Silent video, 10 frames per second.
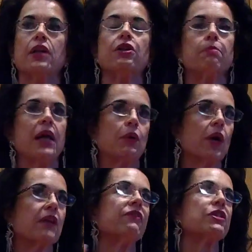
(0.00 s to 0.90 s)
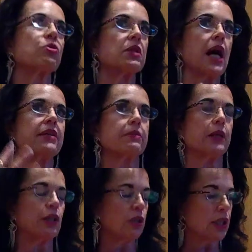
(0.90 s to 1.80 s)
You may want to visualize
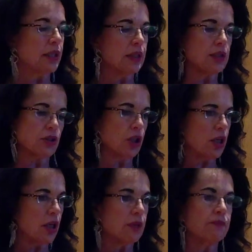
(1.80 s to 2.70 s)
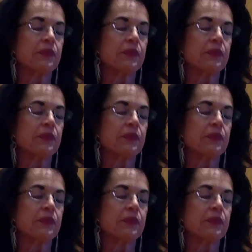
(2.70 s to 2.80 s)
me looking this good.